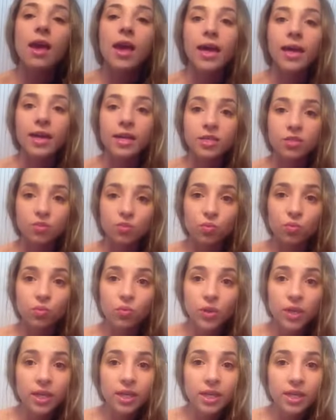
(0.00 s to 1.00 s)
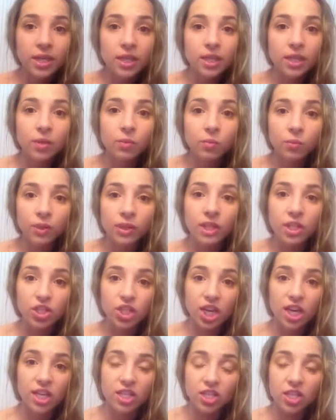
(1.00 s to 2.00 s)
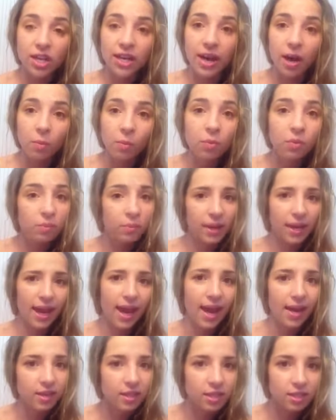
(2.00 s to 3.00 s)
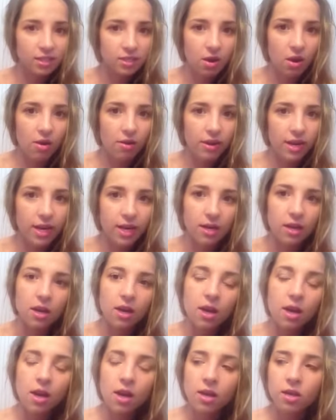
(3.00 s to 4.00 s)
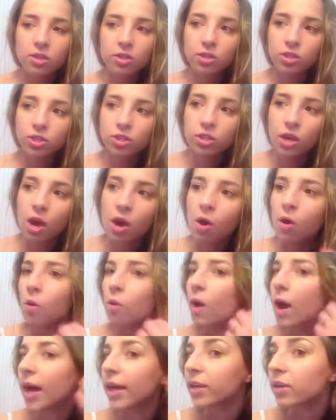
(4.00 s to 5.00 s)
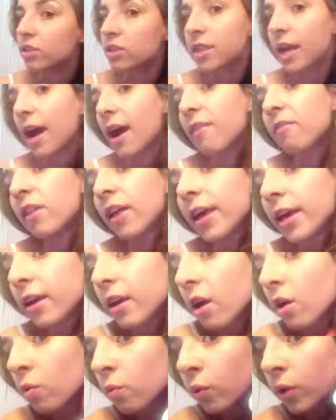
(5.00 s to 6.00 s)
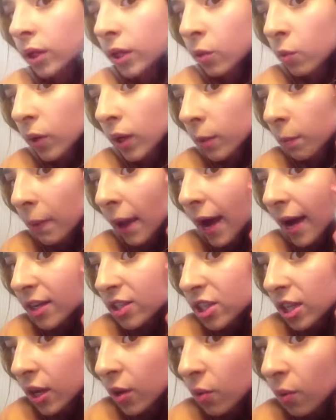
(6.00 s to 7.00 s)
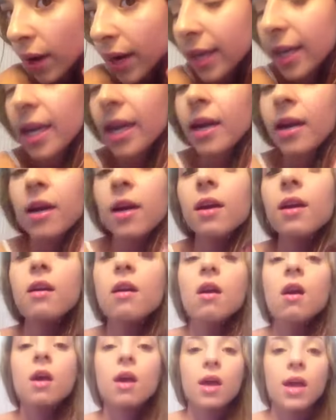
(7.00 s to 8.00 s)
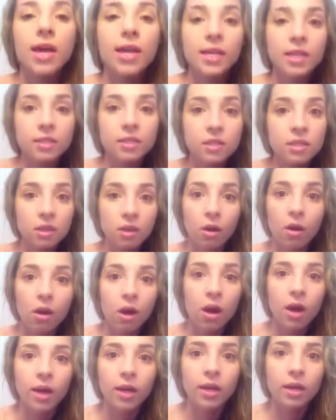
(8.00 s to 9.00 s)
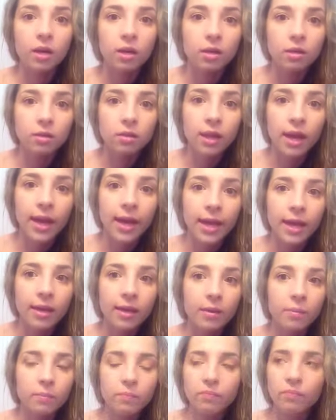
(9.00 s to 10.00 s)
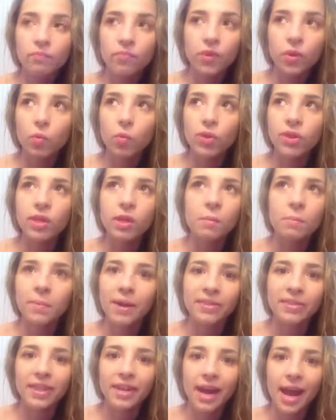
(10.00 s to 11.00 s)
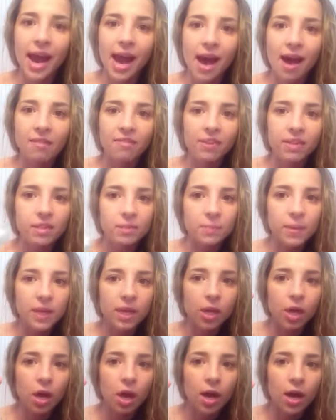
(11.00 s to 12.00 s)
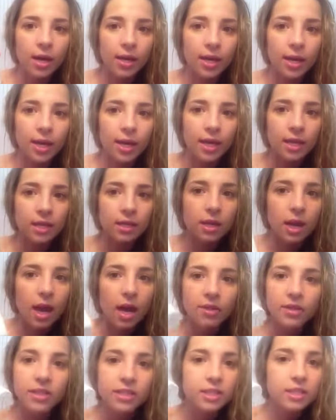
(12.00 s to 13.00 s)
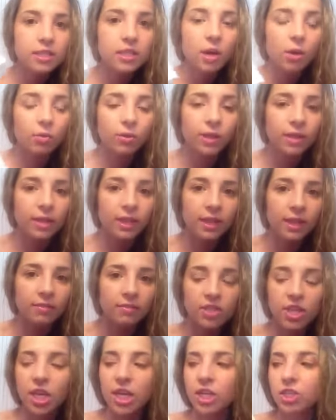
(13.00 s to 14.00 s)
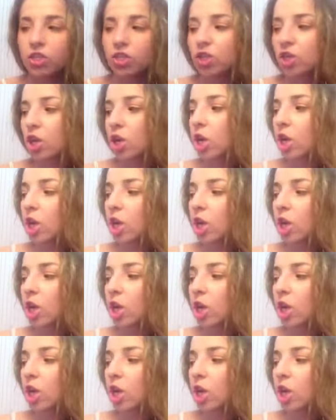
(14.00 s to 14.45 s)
and it has really, really changed and helped with my acne scarring. So I used to have like a really weird patch like right here, and it's gone. Like within a month and a half, it's been gone, and this is the only thing I've changed.